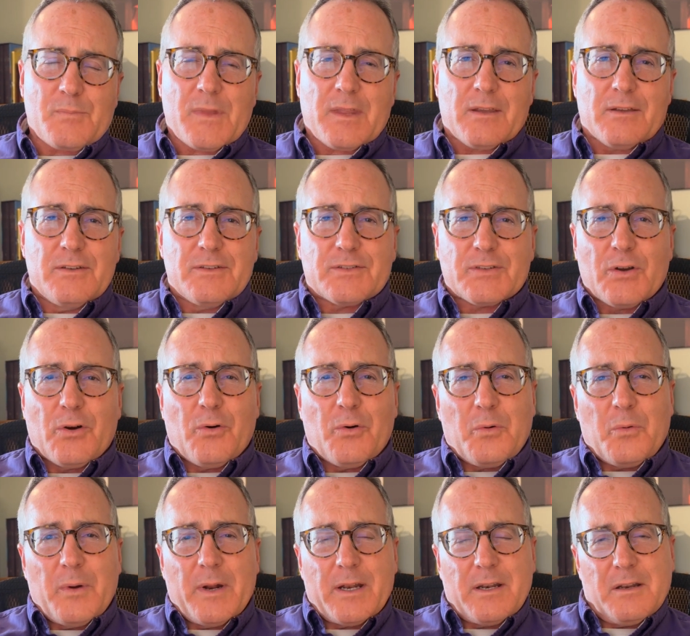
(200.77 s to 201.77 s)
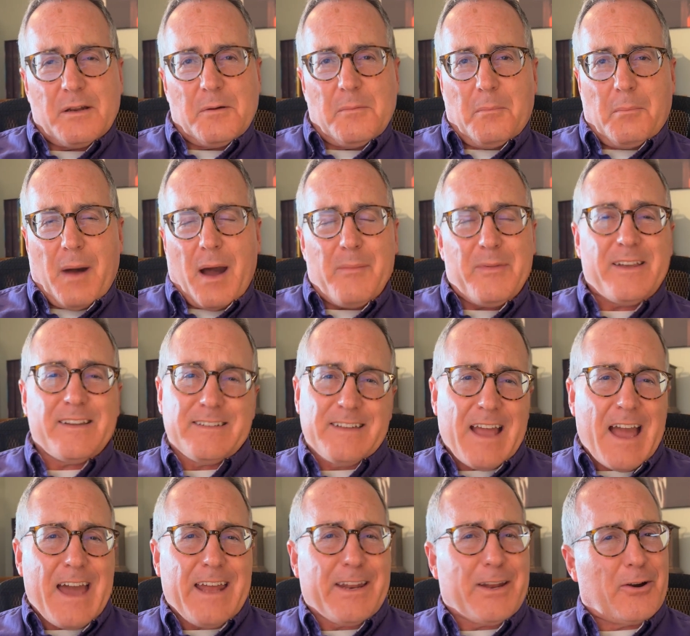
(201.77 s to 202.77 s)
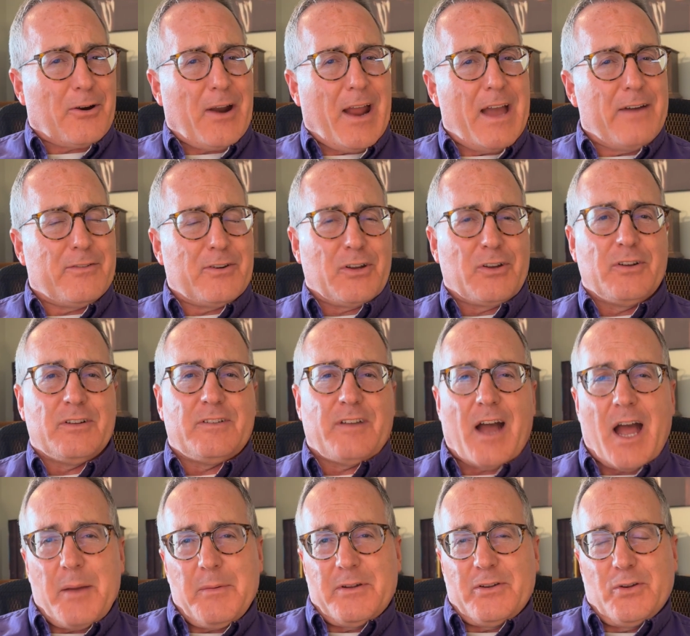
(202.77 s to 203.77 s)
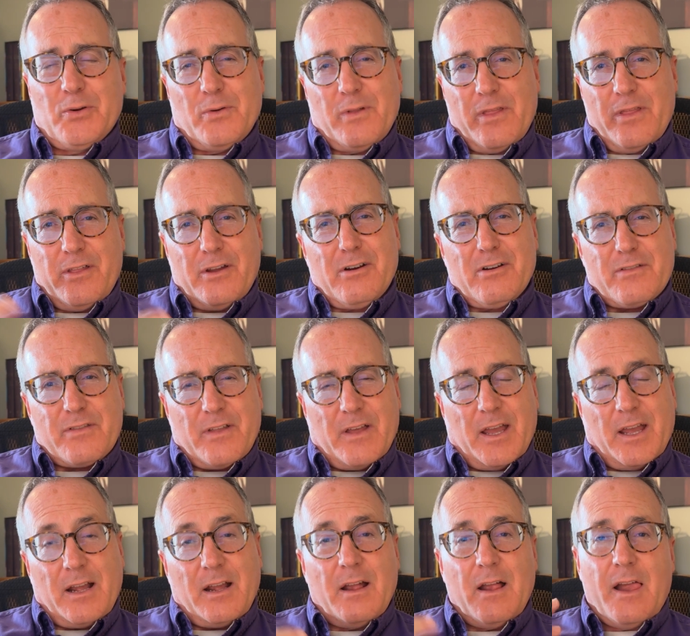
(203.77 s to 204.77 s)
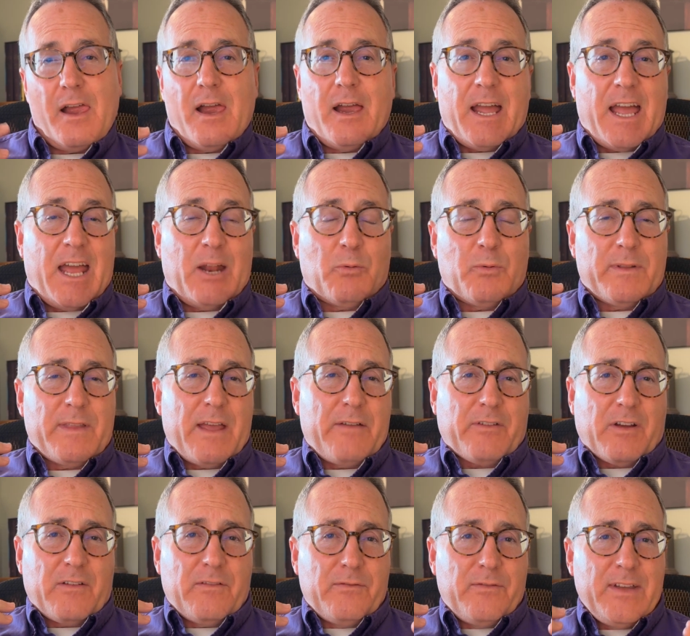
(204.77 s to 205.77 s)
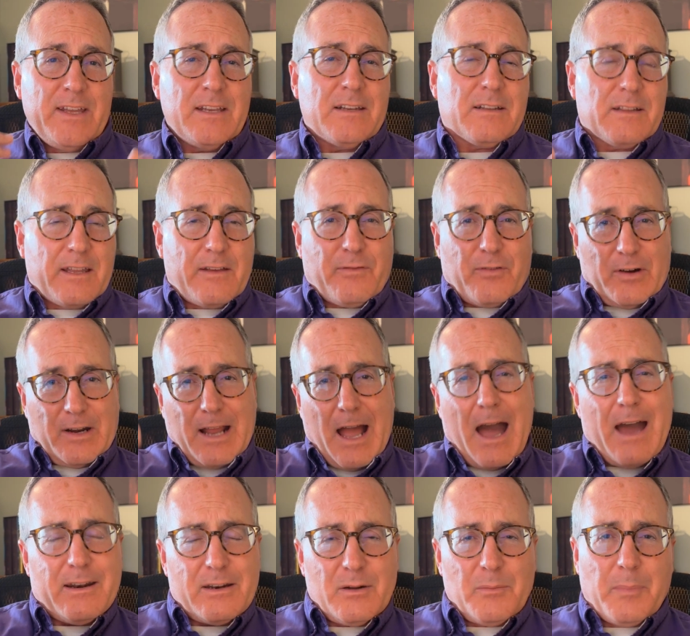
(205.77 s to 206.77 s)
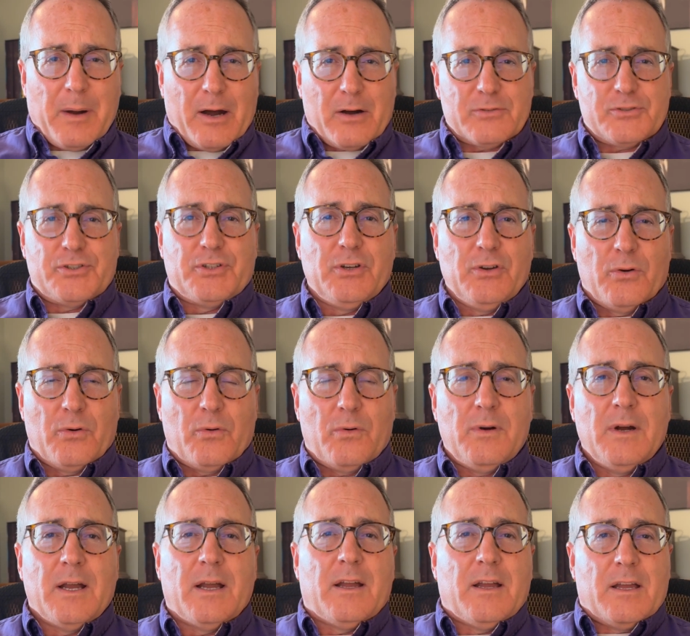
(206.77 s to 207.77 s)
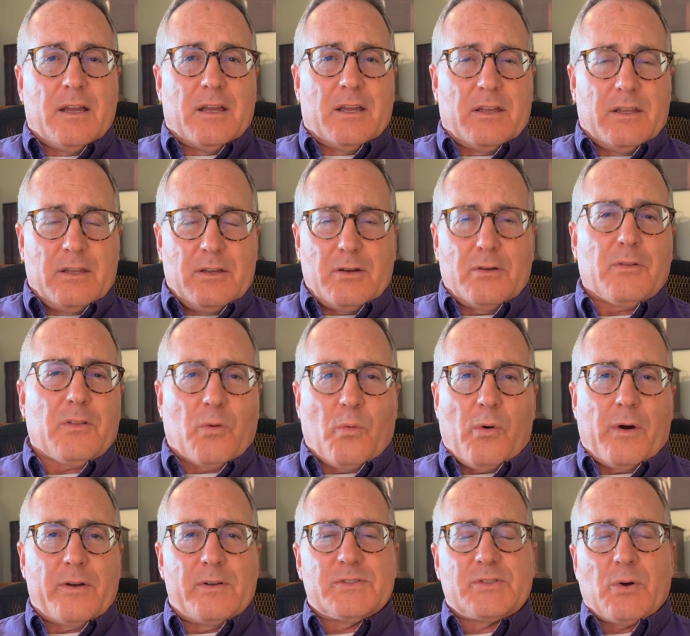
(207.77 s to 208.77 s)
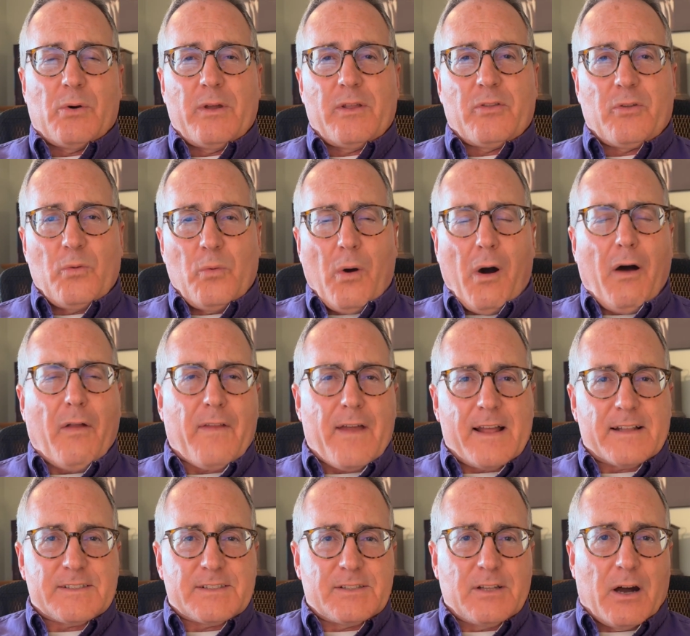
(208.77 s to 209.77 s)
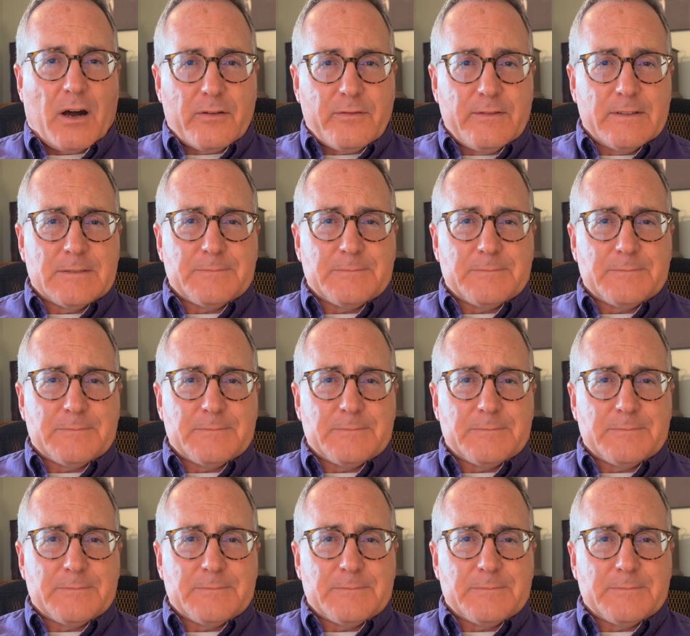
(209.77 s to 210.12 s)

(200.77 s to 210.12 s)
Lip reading: So when mommy and daddy are having a good time and doing their thing, and when they've conveniently forgotten about you, you're the one who's going through all that stuff,